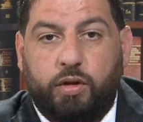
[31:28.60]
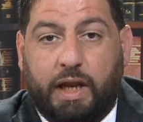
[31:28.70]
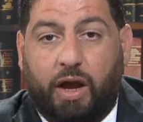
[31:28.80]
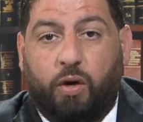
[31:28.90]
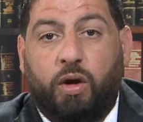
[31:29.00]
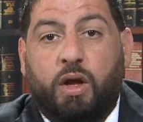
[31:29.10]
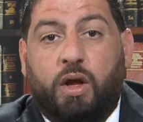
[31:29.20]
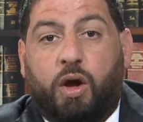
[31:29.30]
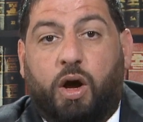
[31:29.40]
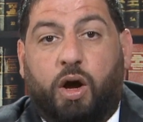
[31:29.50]
Now,
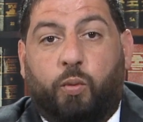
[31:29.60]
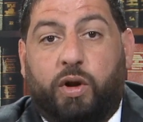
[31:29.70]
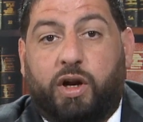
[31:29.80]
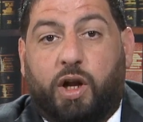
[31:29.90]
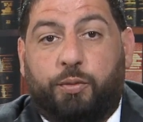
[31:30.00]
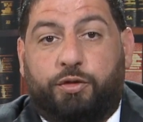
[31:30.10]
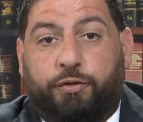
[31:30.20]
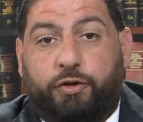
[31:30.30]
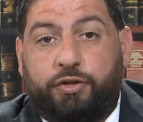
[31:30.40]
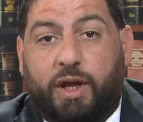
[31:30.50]
when it comes to
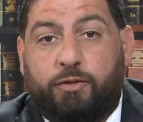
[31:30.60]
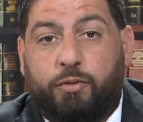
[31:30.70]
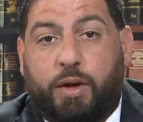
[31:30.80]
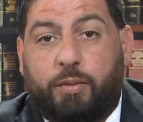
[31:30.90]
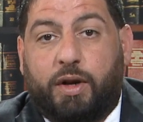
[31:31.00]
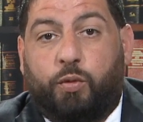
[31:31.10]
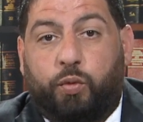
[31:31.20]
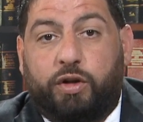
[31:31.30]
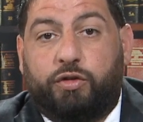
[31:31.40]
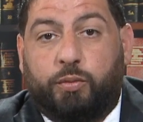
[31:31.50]
first-time abatement and
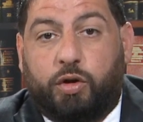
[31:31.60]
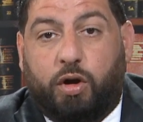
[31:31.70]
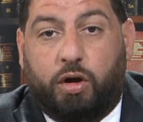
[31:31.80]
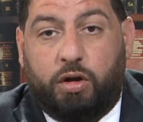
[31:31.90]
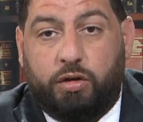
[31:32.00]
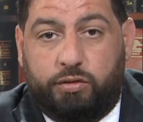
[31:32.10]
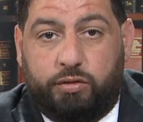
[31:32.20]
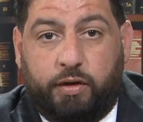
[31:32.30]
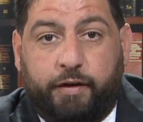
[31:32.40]
reasonable cause,